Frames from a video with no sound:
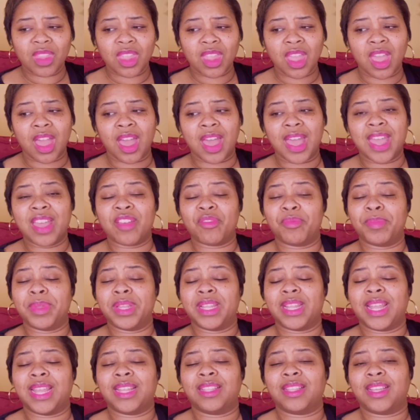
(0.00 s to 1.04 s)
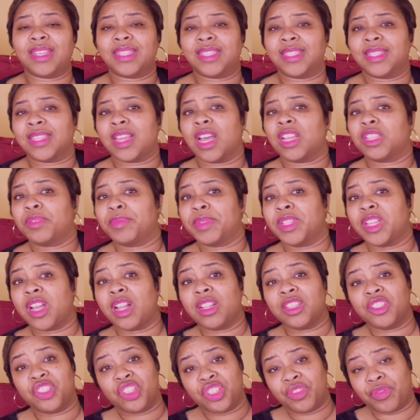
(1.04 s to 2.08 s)
I have been a licensed
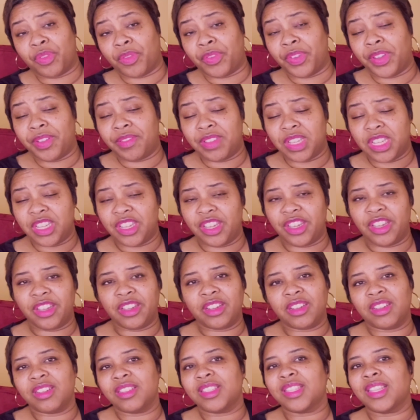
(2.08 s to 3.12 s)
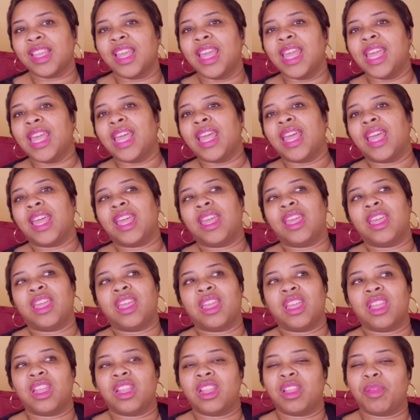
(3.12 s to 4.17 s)
cosmetologist for 15 years,
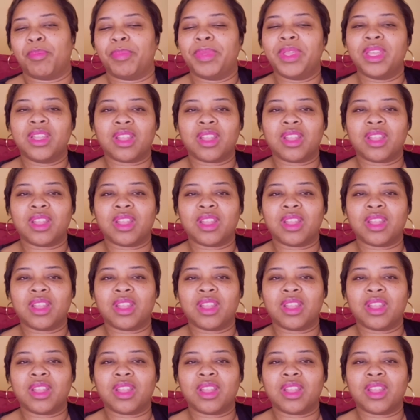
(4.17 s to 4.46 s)
and being